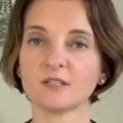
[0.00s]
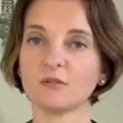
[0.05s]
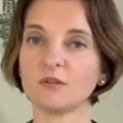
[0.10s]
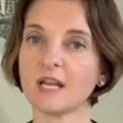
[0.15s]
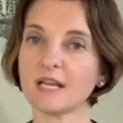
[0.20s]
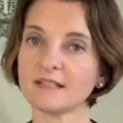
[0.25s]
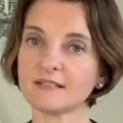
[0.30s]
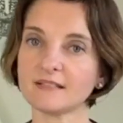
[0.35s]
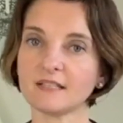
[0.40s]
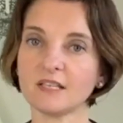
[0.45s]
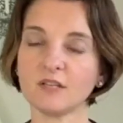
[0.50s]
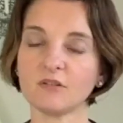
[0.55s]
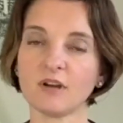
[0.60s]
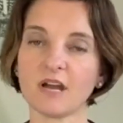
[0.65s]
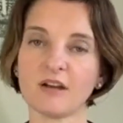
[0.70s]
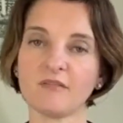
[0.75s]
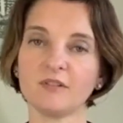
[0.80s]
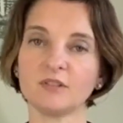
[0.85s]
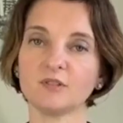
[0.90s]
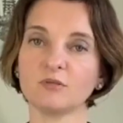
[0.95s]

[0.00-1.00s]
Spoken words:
So let's say you have a